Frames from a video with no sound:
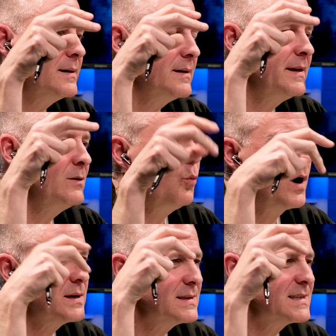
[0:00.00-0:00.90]
in
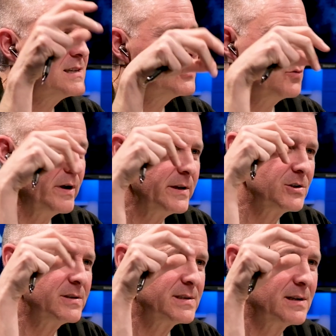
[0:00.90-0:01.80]
what
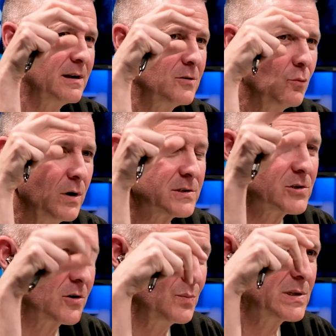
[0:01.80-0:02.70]
situations and under what
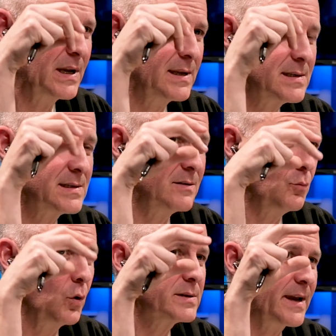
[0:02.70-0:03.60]
circumstances and
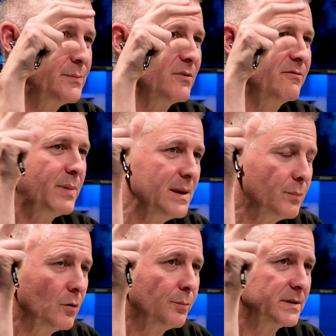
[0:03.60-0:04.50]
what type of
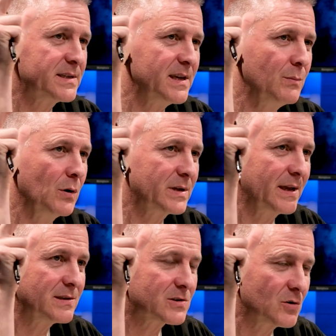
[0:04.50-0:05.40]
people placebo
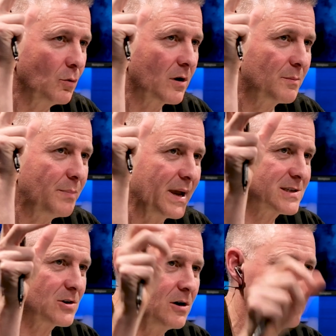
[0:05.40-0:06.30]
tends to work
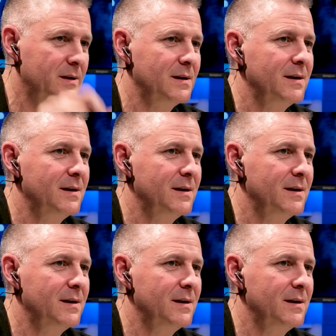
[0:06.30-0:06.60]
best on?